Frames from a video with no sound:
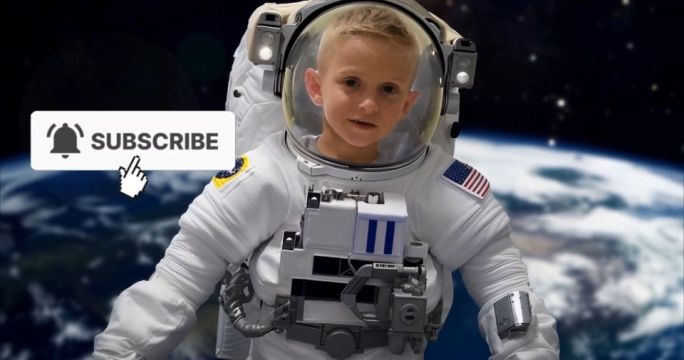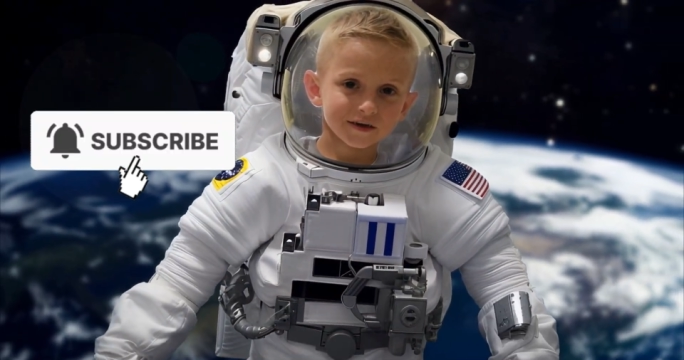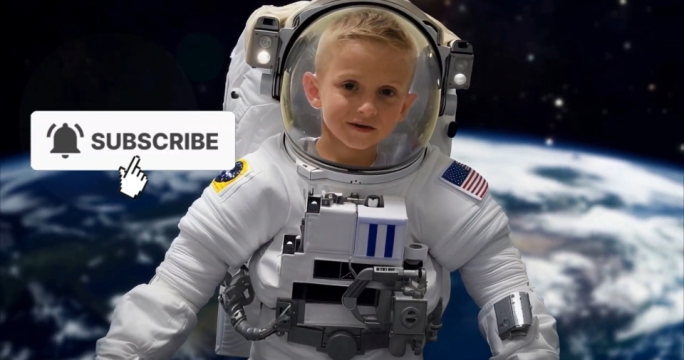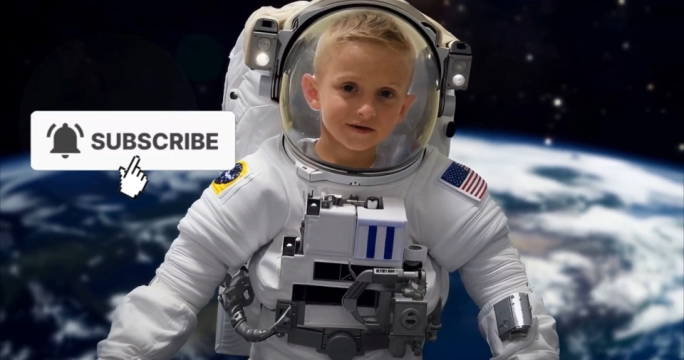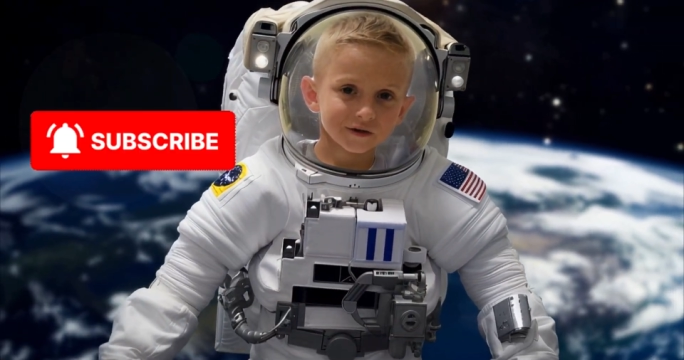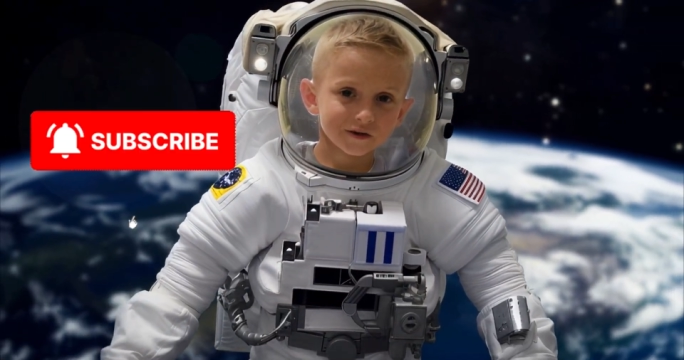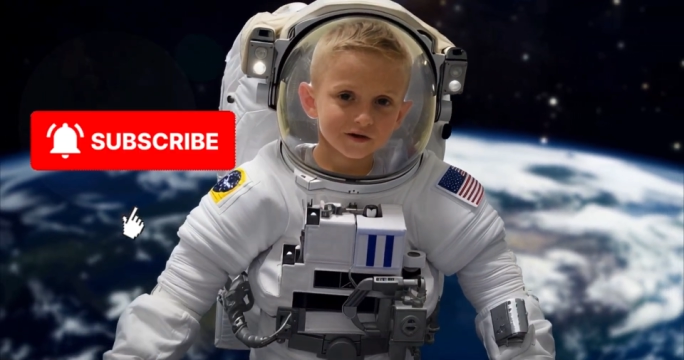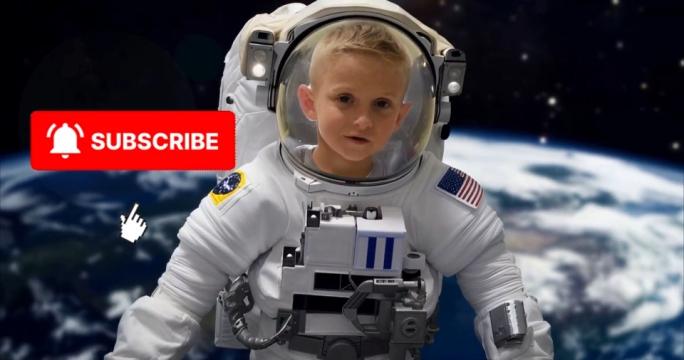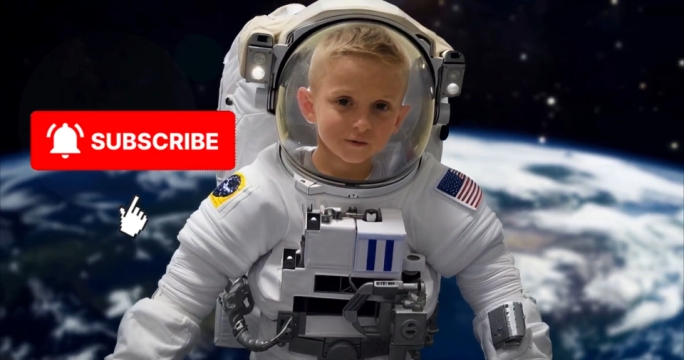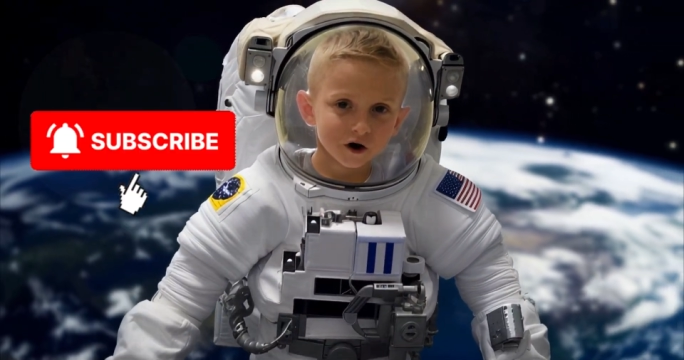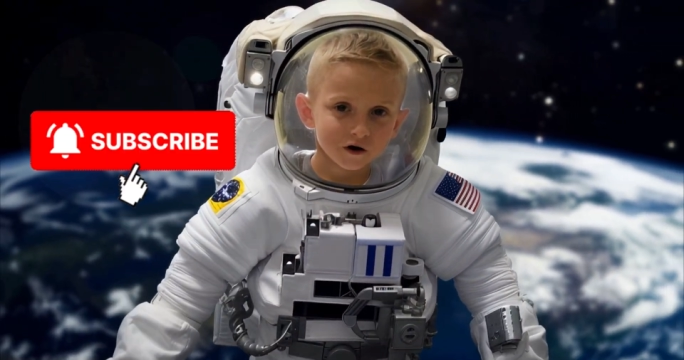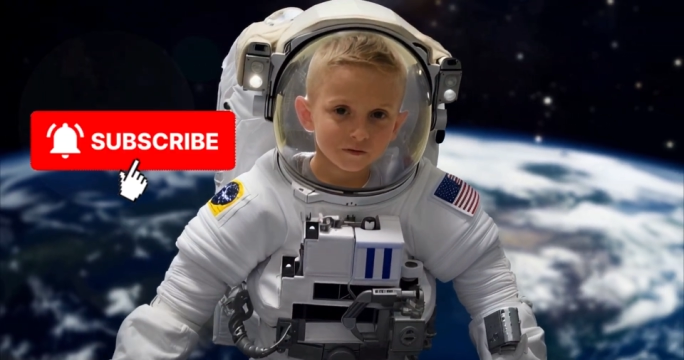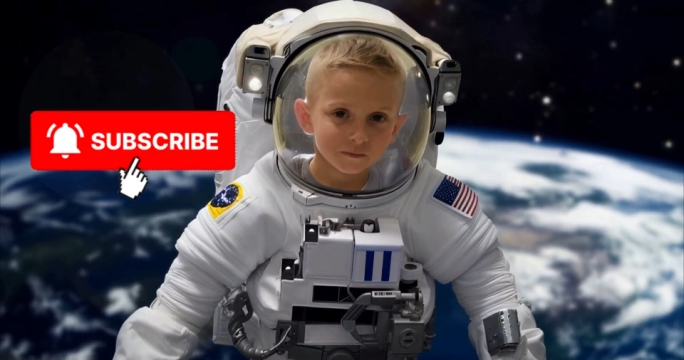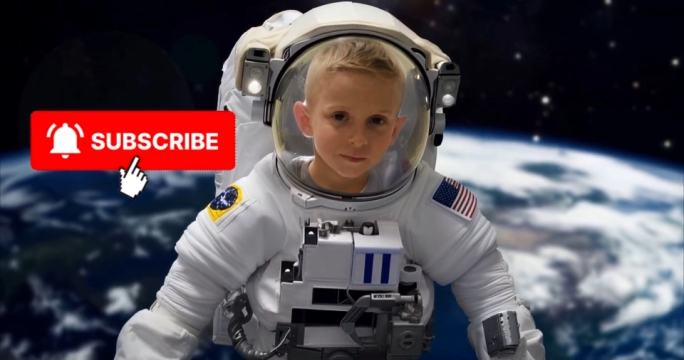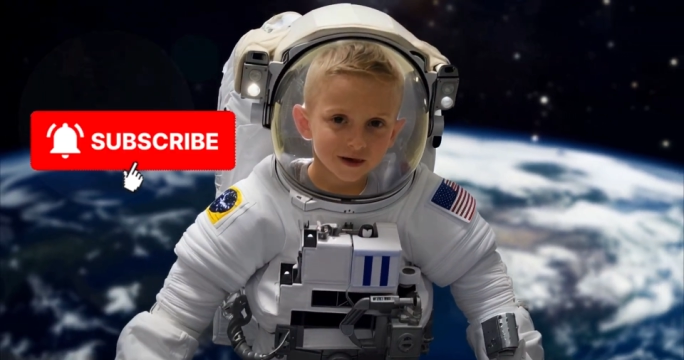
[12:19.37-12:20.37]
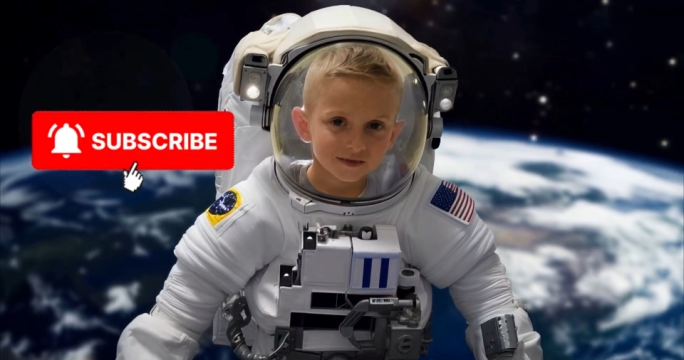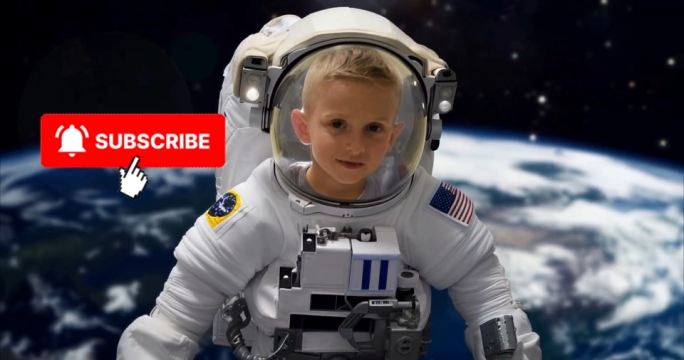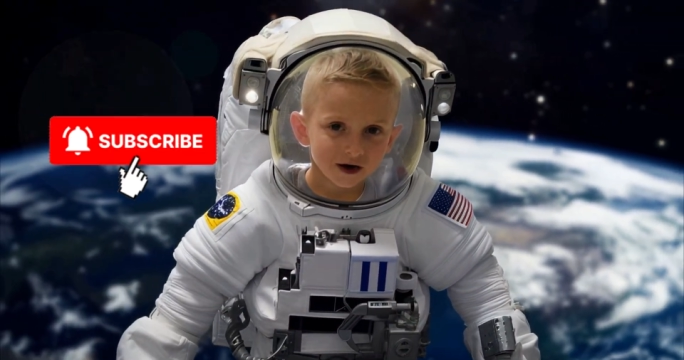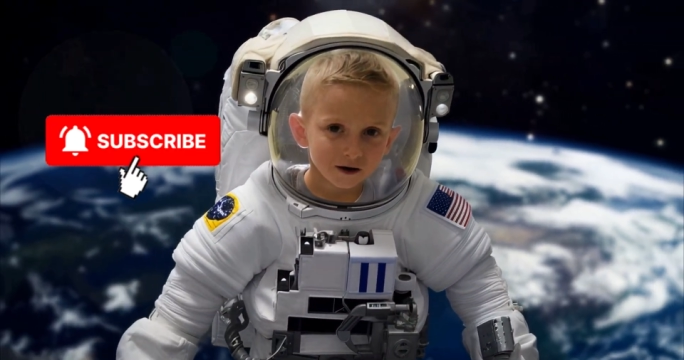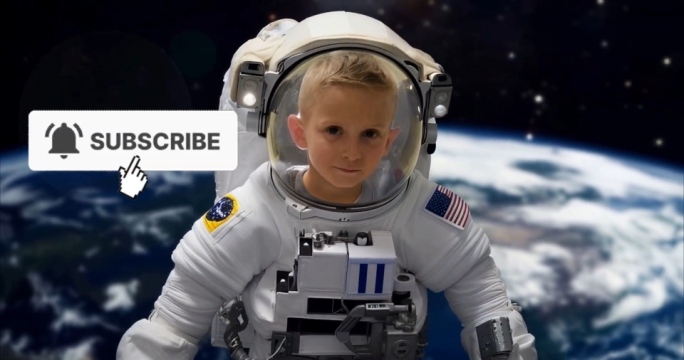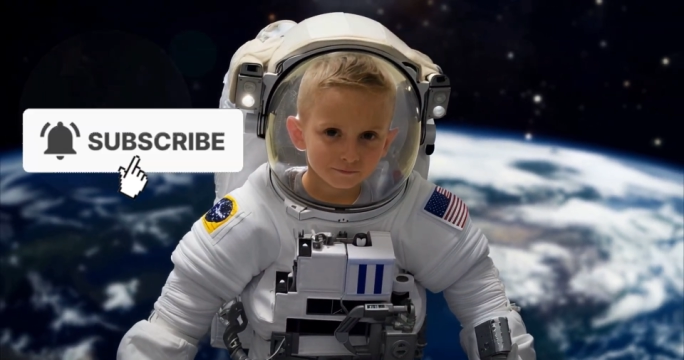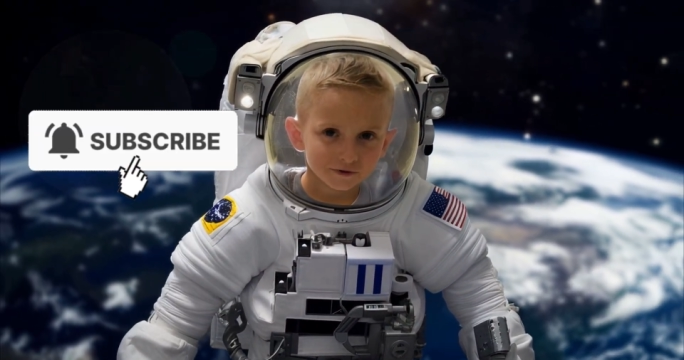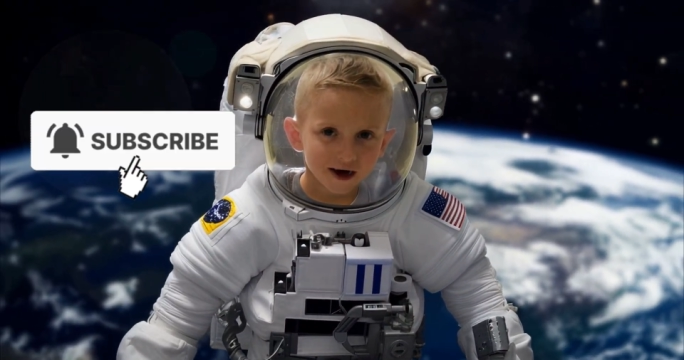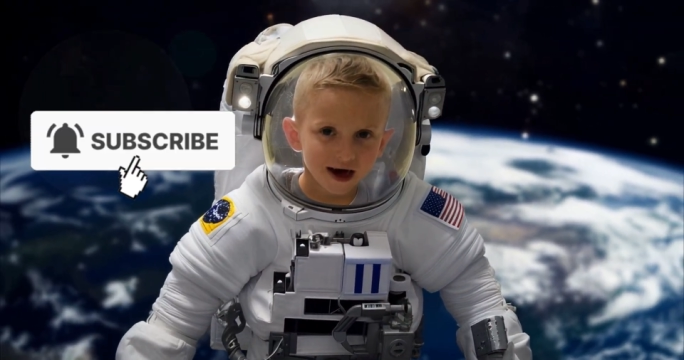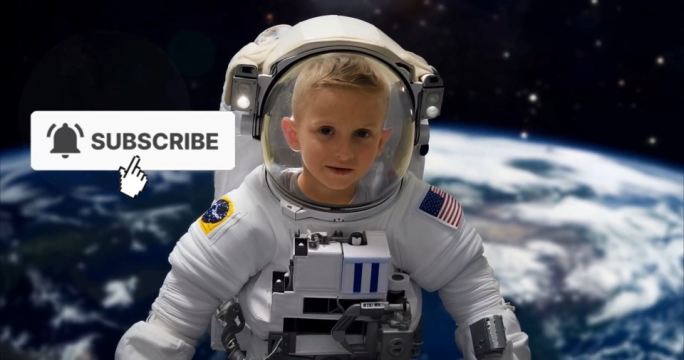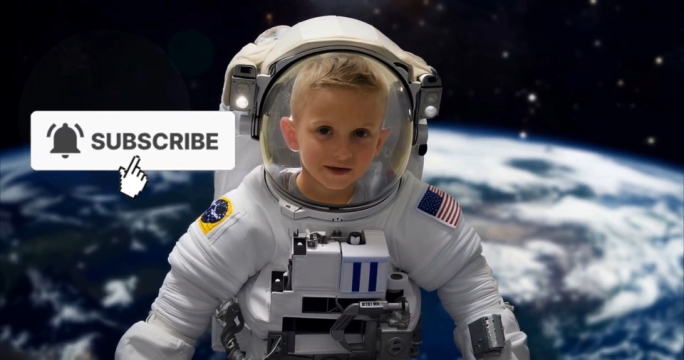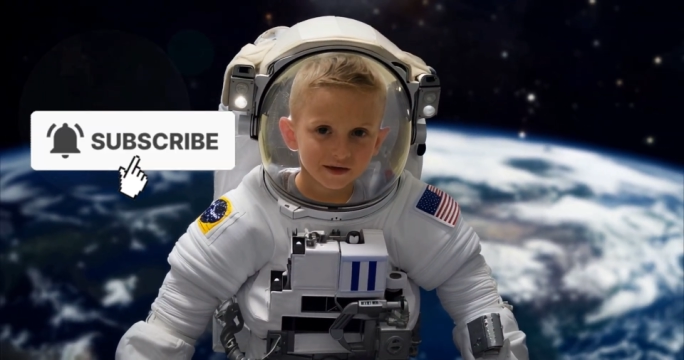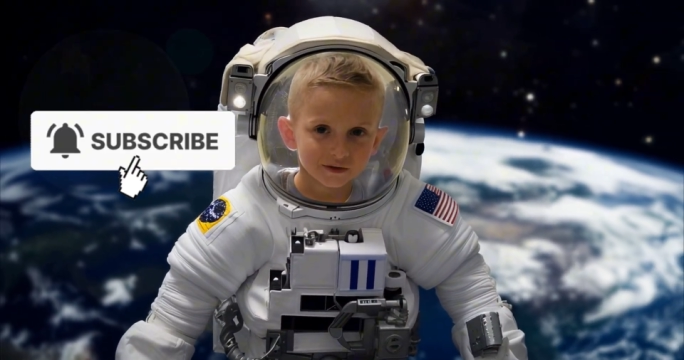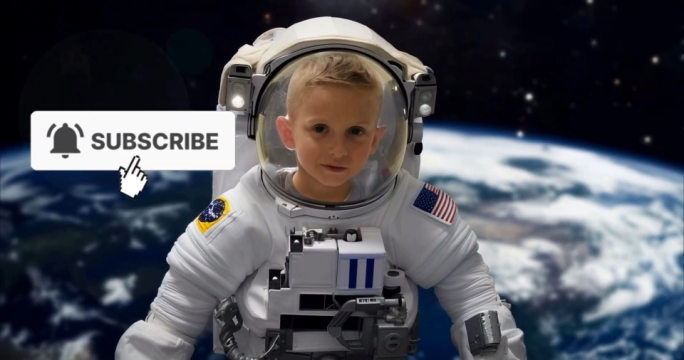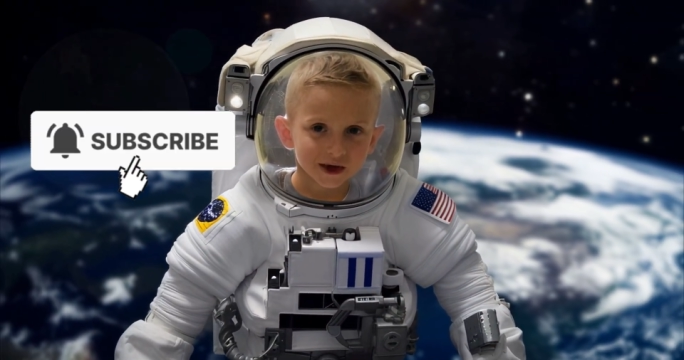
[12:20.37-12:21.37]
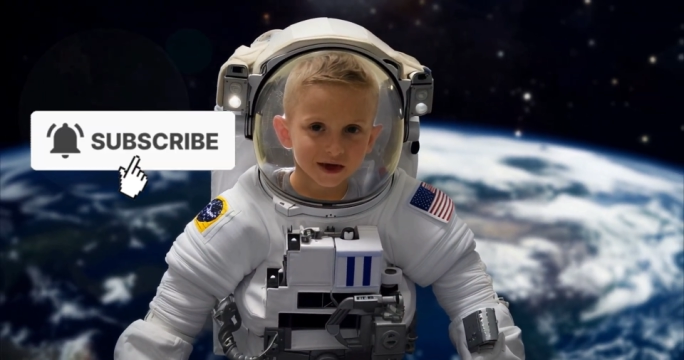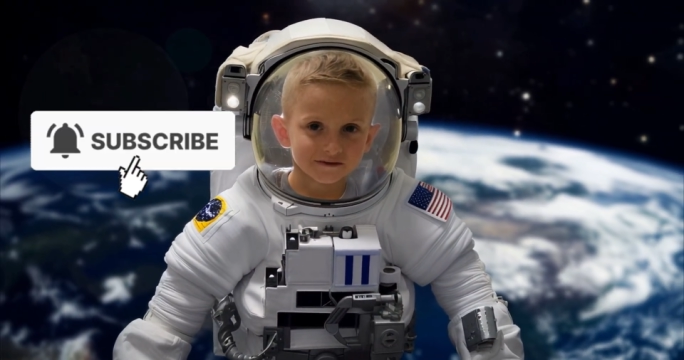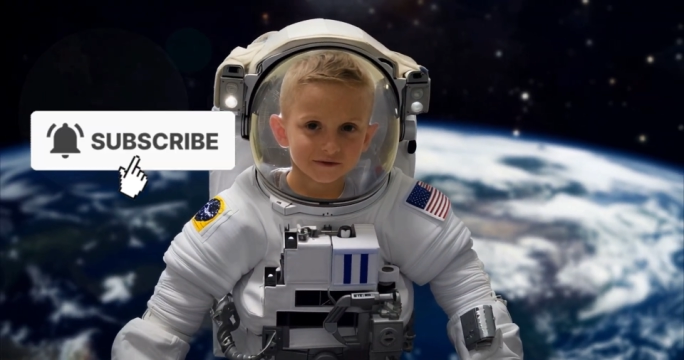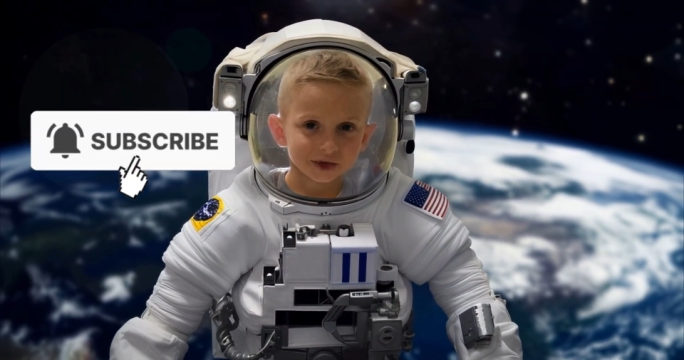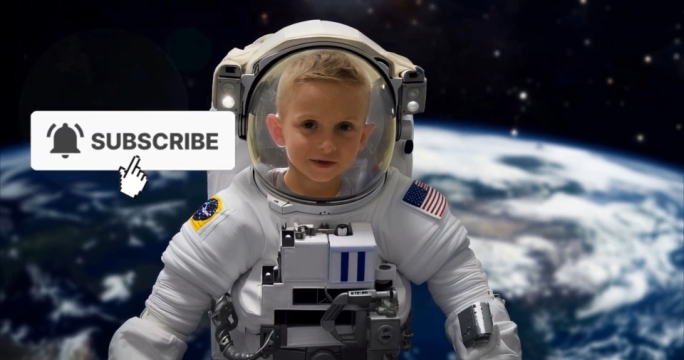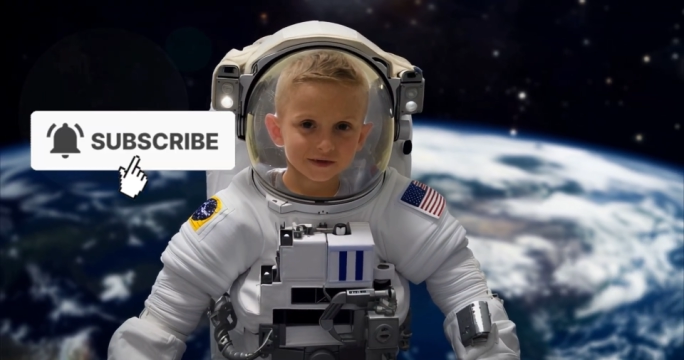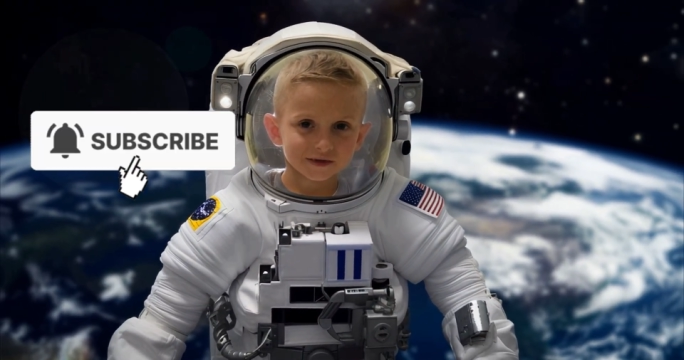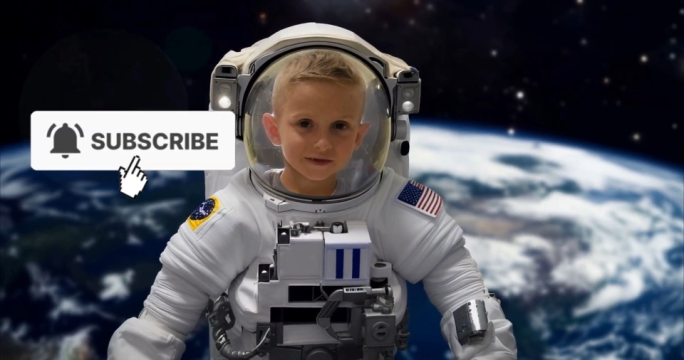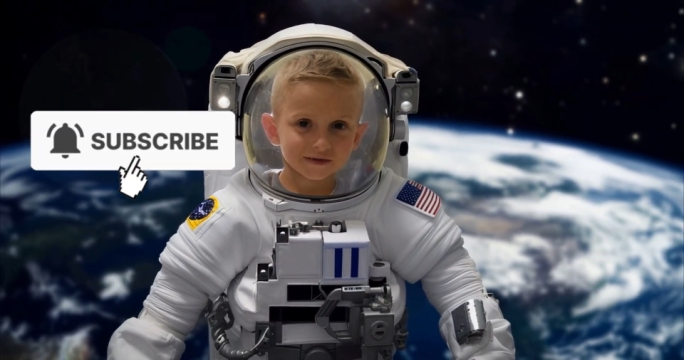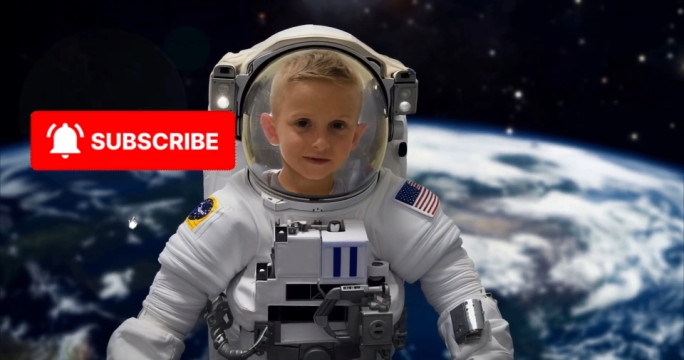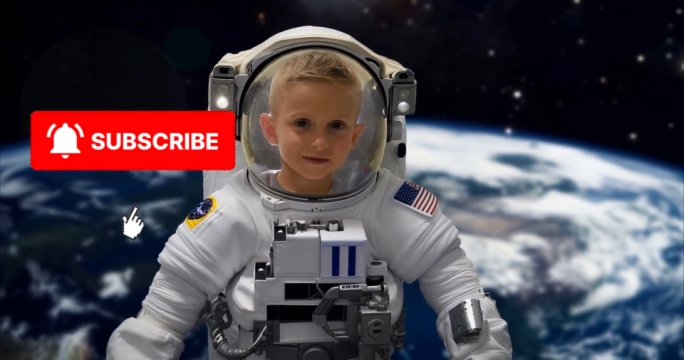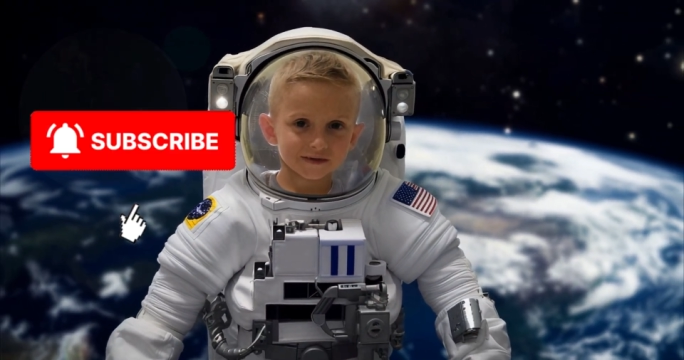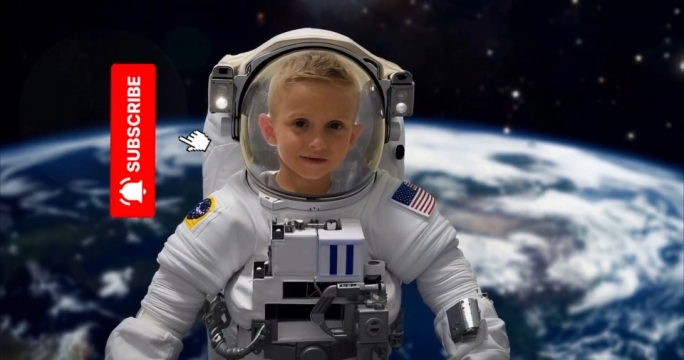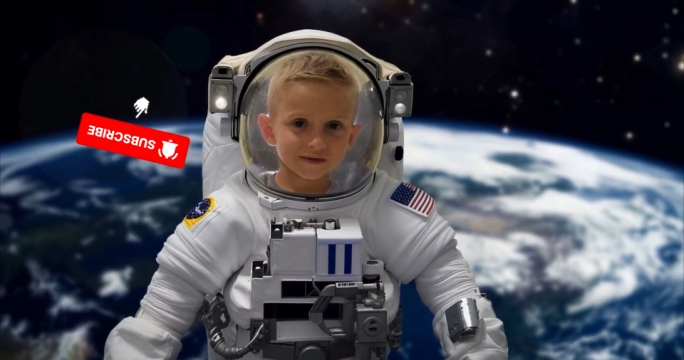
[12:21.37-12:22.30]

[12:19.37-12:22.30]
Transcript: so you won't miss our brand new adventures.